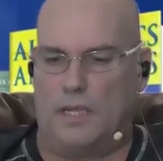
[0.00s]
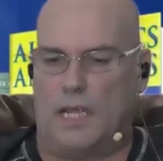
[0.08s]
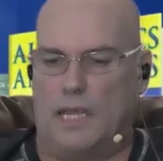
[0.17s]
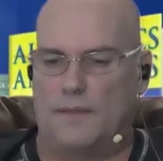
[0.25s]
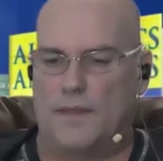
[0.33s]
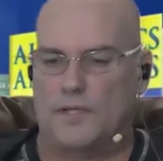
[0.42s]

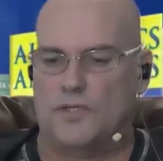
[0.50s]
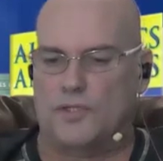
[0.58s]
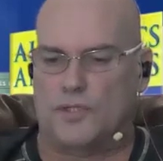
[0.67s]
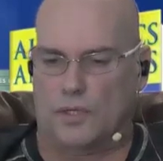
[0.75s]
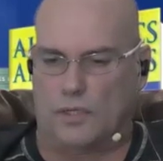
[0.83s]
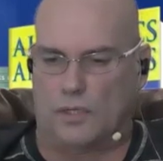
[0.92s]
And then
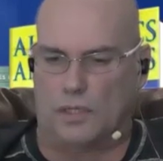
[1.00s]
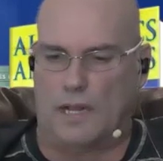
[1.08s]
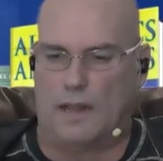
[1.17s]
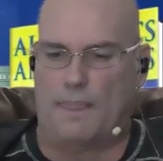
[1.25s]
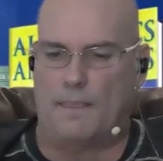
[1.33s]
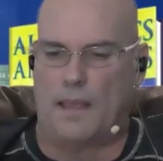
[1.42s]

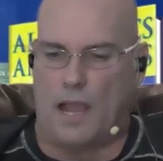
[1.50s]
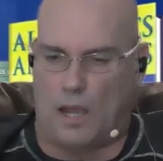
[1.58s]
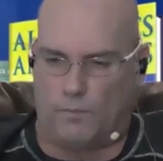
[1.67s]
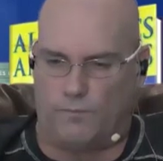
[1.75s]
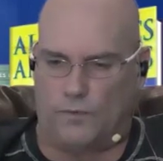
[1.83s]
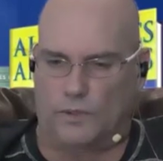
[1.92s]
circle
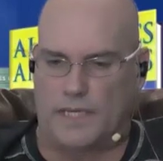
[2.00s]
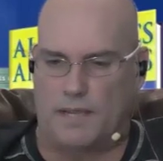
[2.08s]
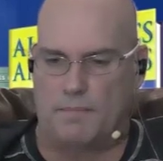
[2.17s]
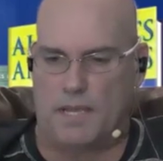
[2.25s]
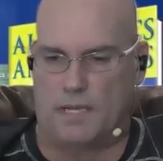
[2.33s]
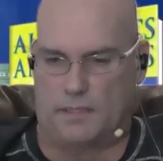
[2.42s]
helpful
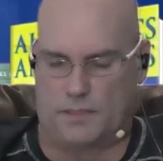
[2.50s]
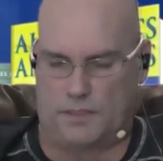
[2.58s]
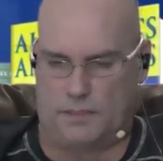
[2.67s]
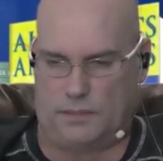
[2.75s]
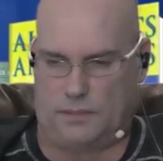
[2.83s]
emails.